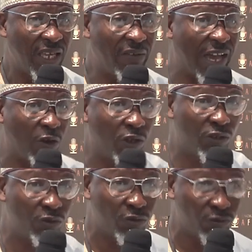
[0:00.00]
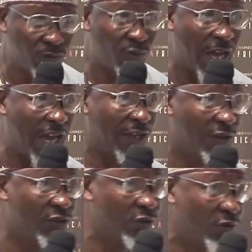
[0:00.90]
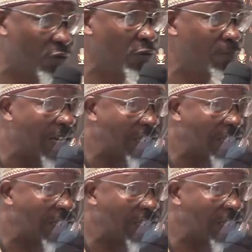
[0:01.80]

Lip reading: if I go to where I used to do